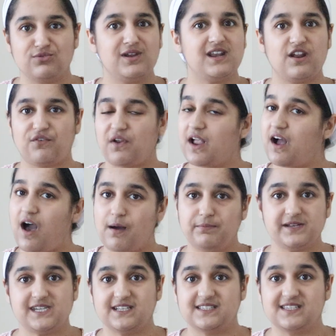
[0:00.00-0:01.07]
three different
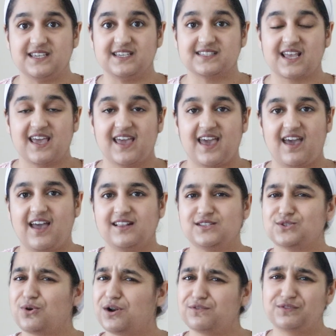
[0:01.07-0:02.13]
competencies and
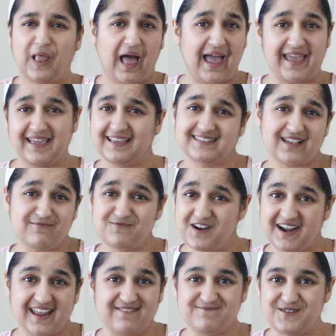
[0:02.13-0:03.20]
sort of lying
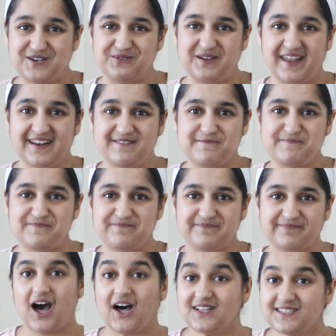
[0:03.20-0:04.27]
somewhere in between.
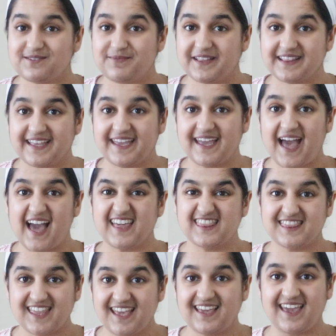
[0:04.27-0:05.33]
Ultimately, I
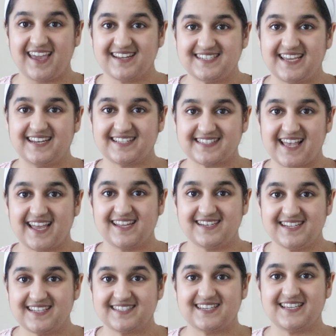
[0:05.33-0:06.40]
think a data
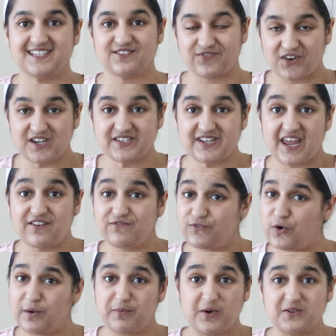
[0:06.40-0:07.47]
scientist is first and
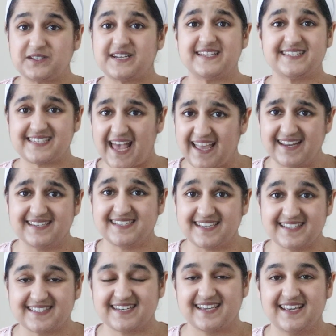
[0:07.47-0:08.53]
foremost a
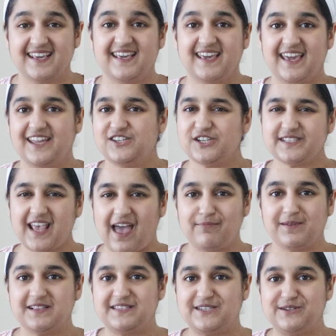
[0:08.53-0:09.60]
scientist. It just
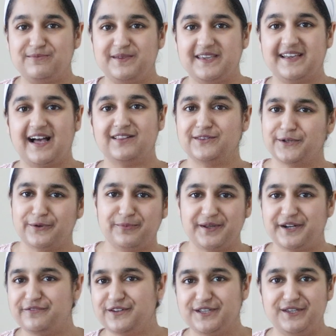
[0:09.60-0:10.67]
happens to be a little
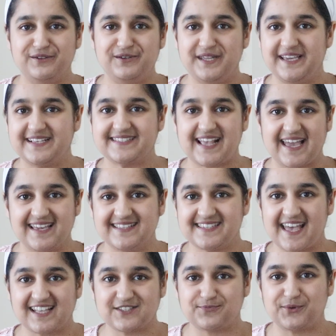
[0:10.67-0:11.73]
bit of a unique science
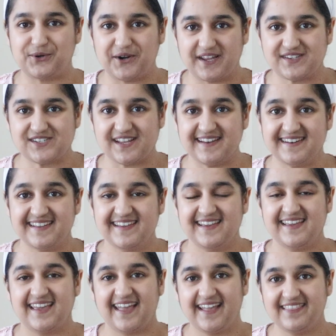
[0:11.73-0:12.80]
exploration,
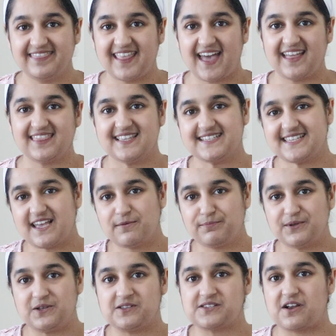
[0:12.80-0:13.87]
in that the
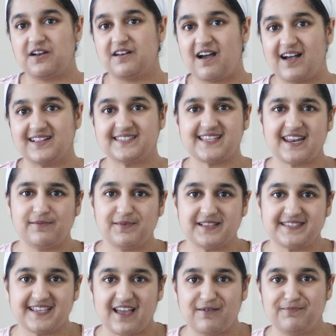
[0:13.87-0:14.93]
samples are not
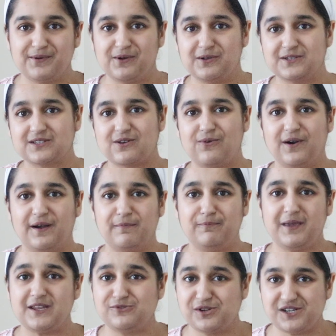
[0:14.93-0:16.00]
sediment samples or
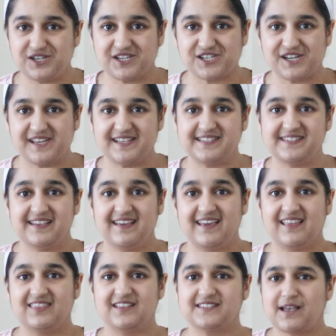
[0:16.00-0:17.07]
petri dishes.
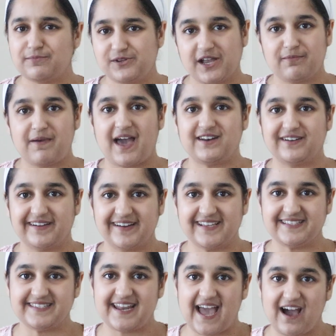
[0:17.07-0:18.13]
The subject matter
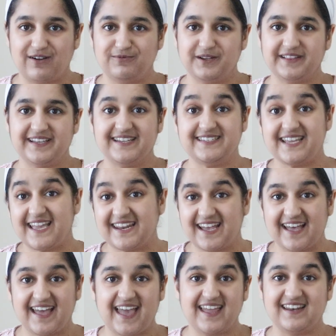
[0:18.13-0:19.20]
is now really data
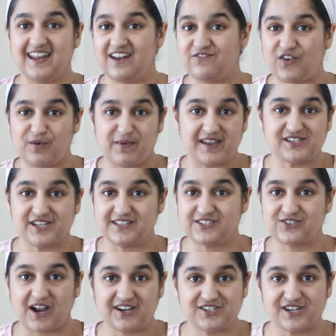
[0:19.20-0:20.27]
and information
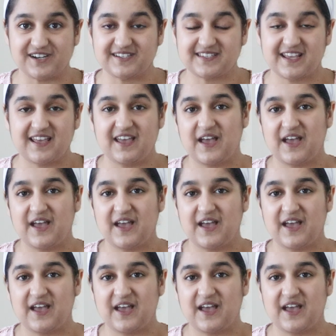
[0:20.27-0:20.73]
structures.